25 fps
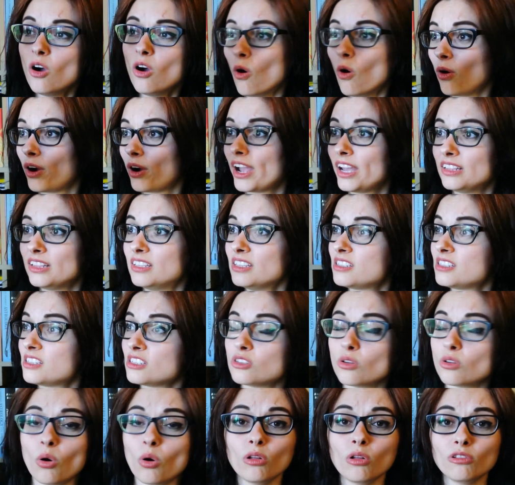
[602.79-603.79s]
okay, this
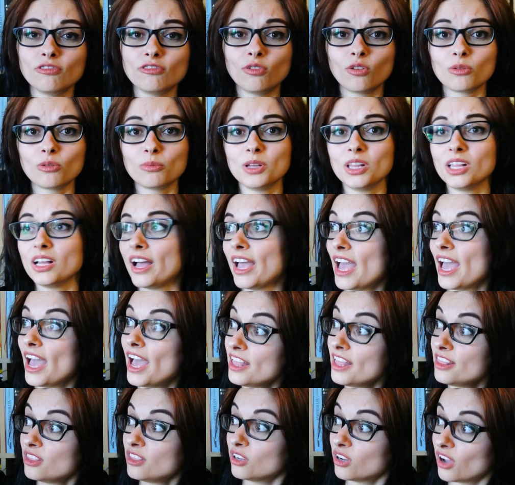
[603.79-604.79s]
is the whole formula
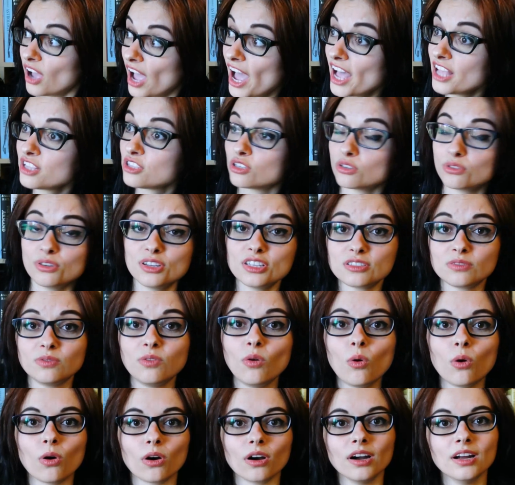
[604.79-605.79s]
and the answer is
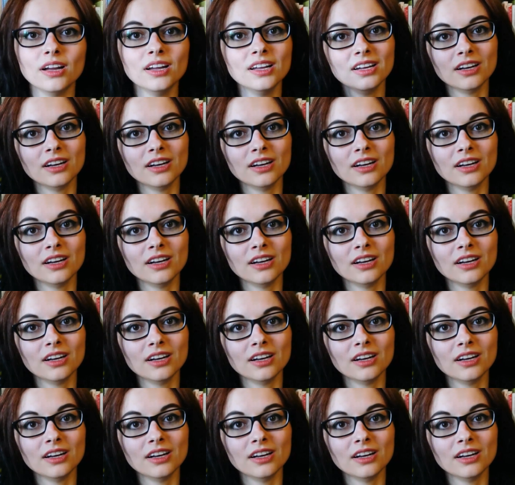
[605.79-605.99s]
4.